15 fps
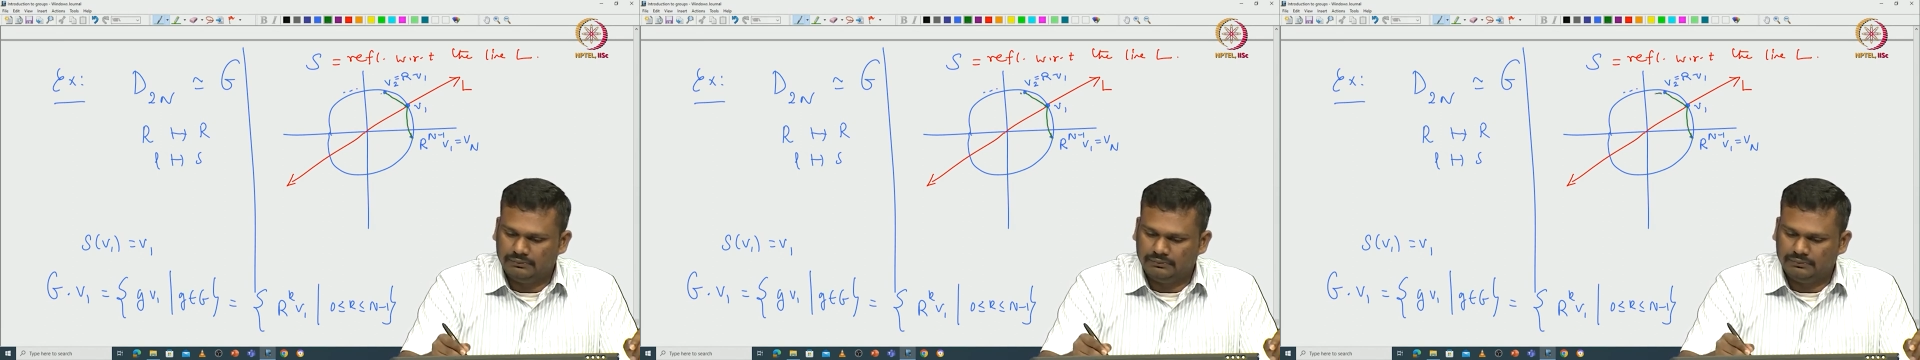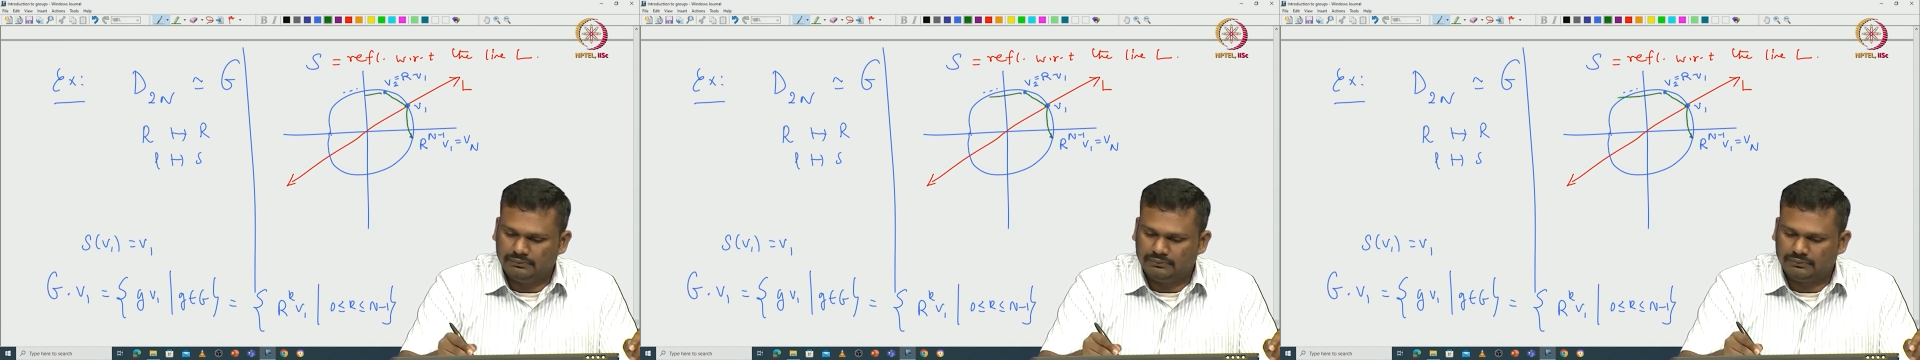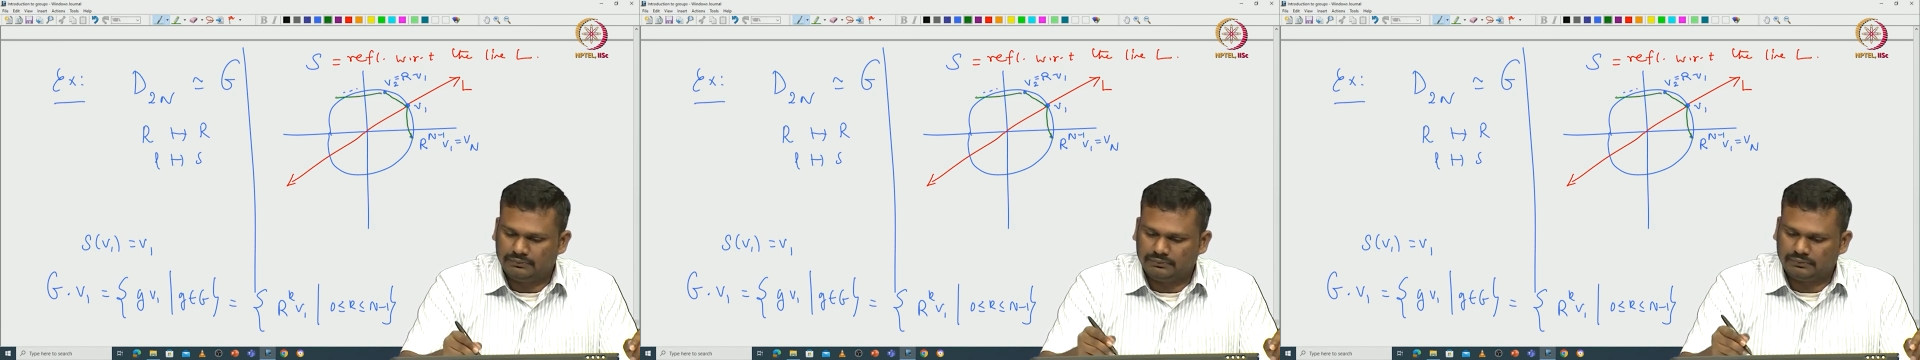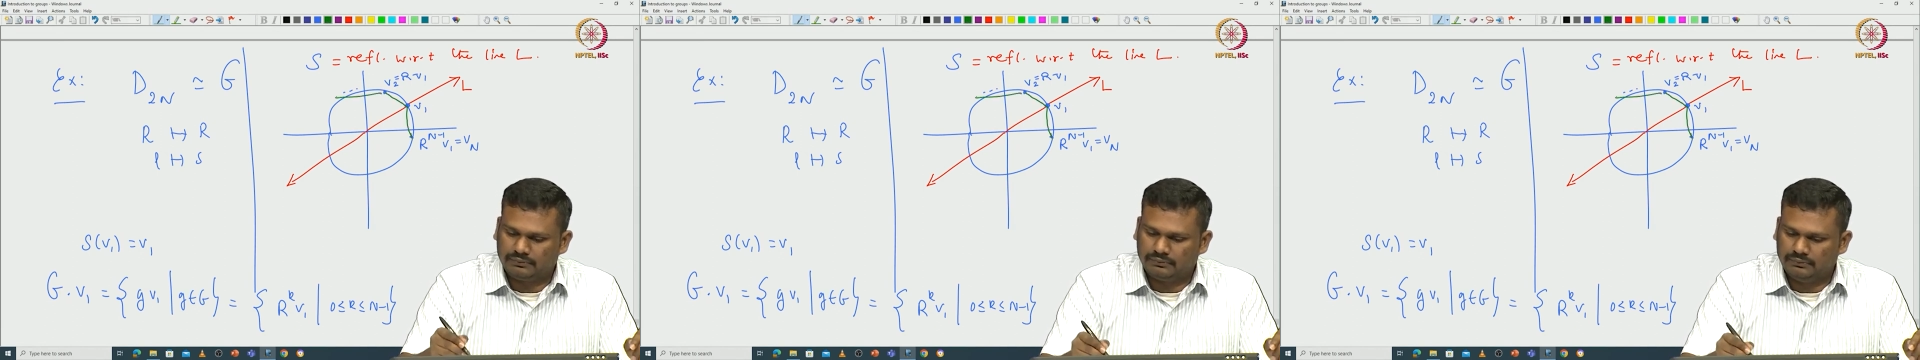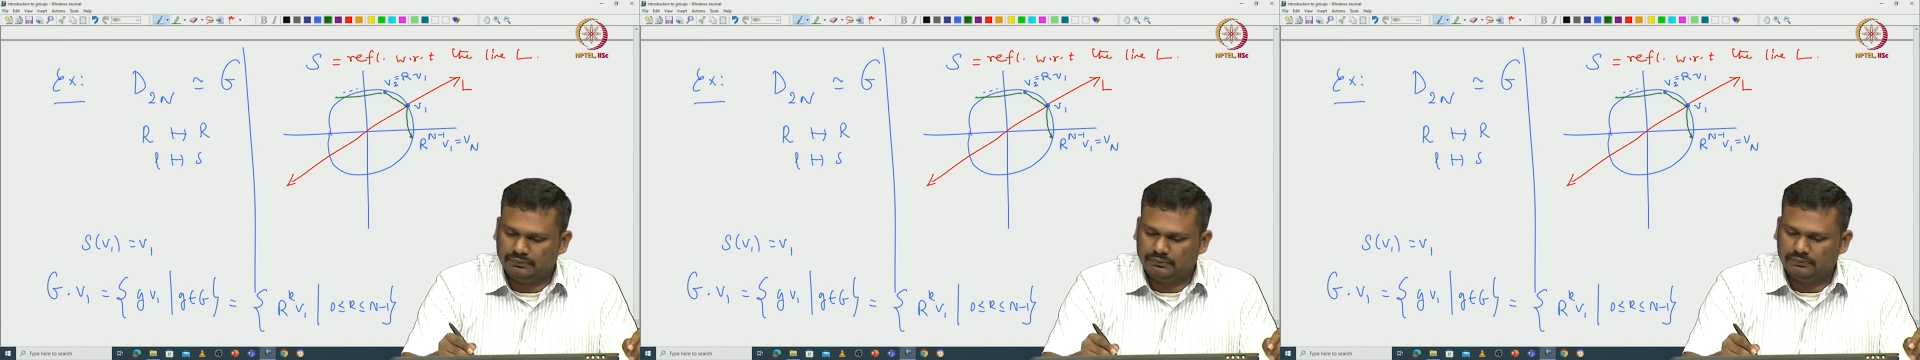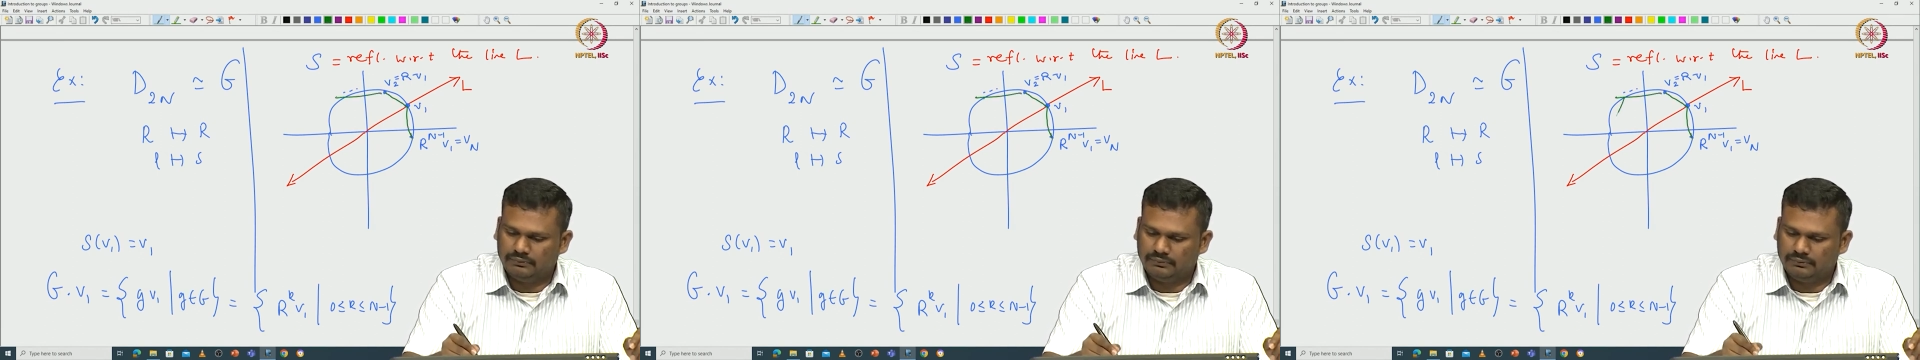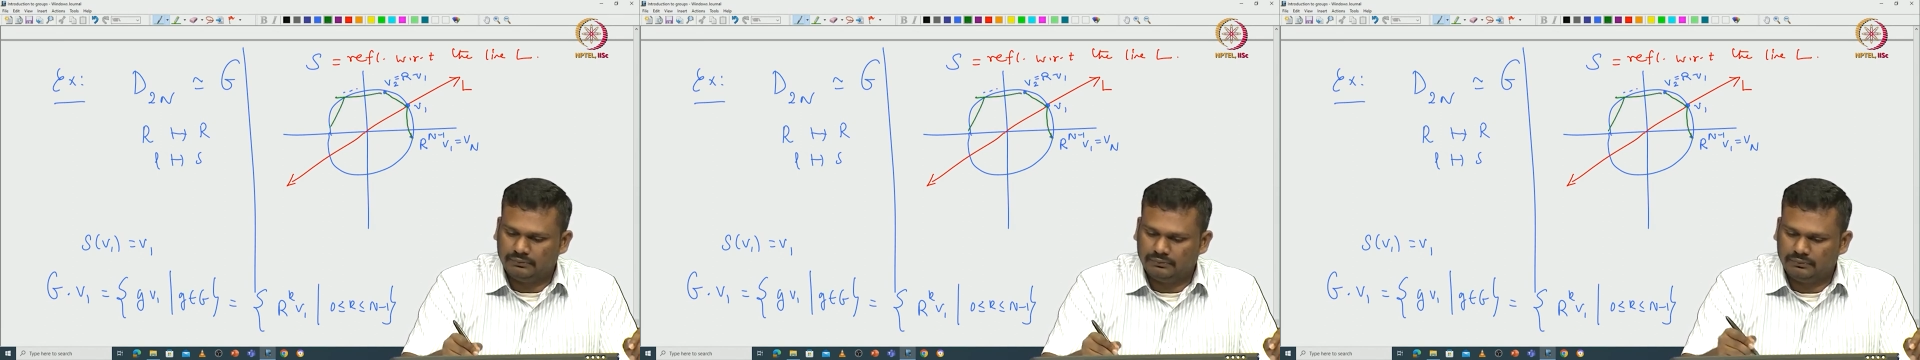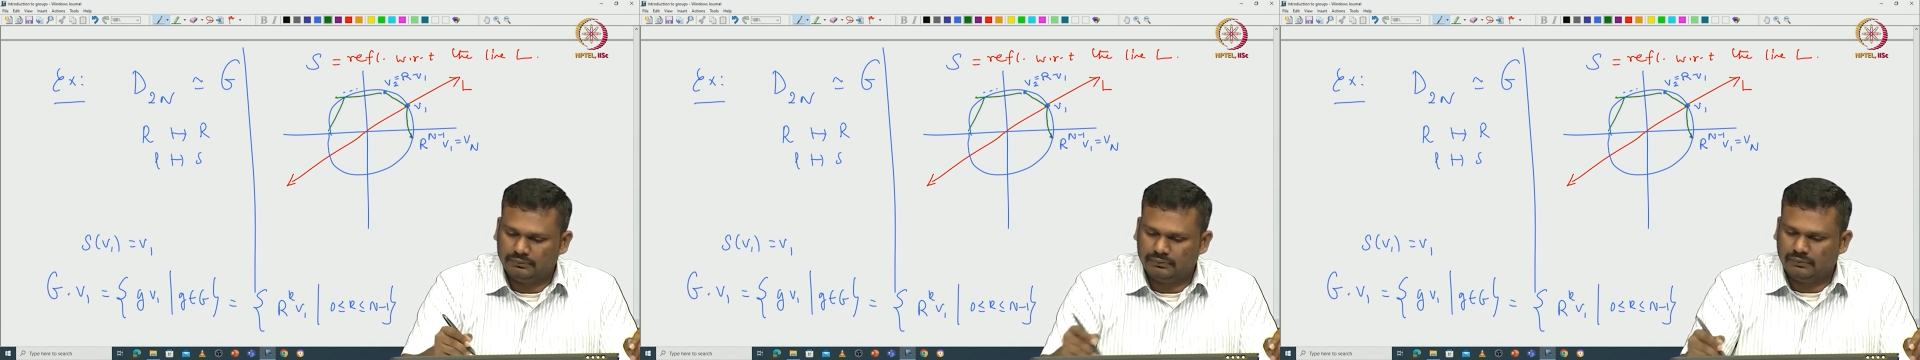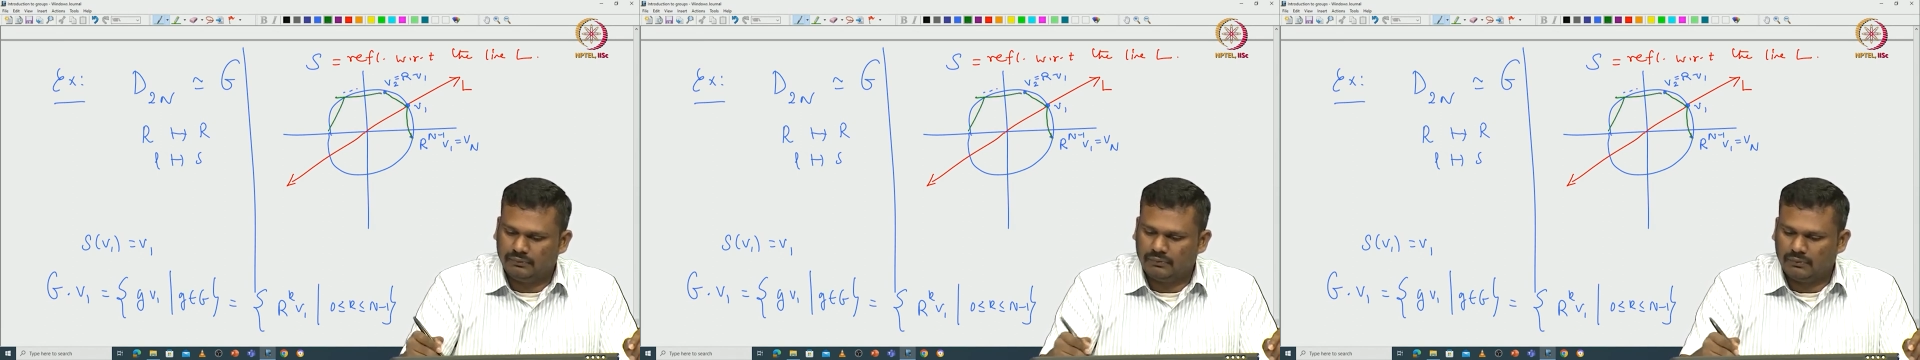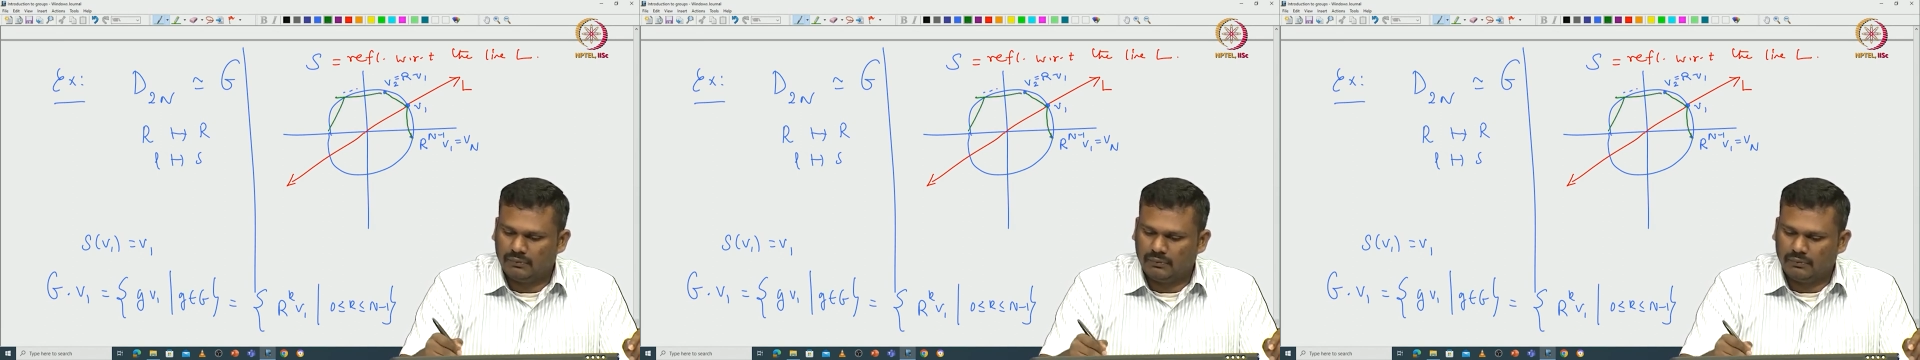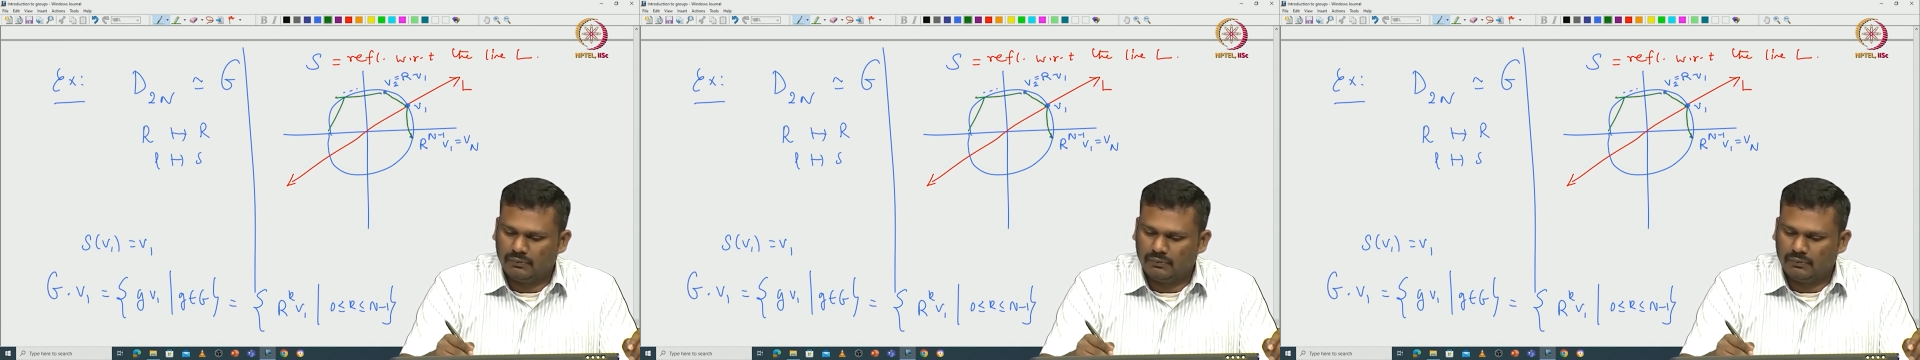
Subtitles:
(no one is talking)